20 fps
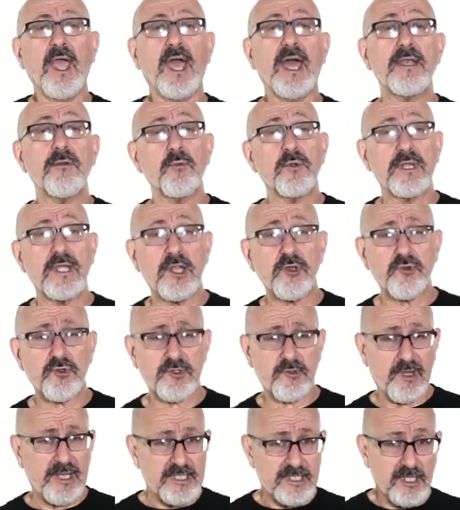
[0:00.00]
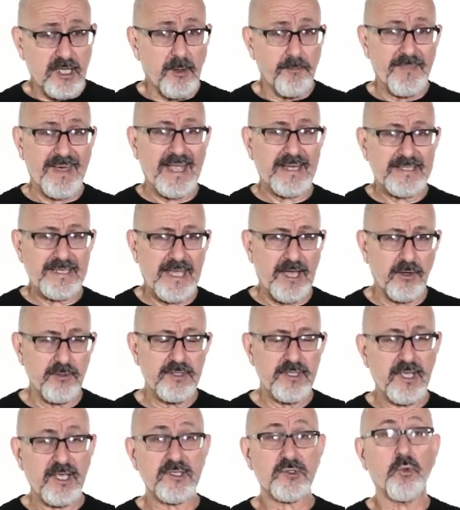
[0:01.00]
And when interest rates come back down,
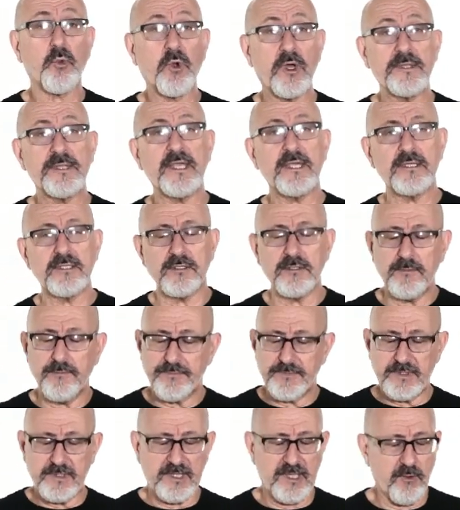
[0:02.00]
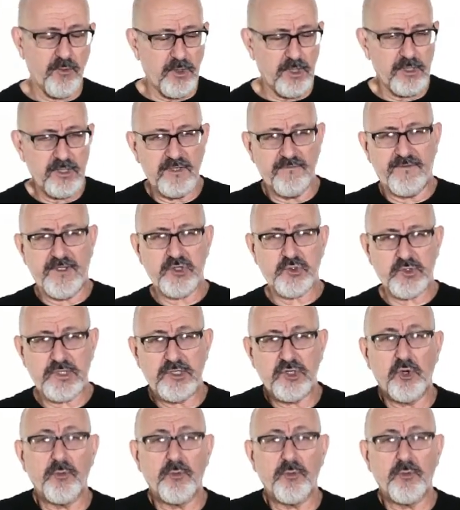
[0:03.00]
yes, when they do, they will eventually.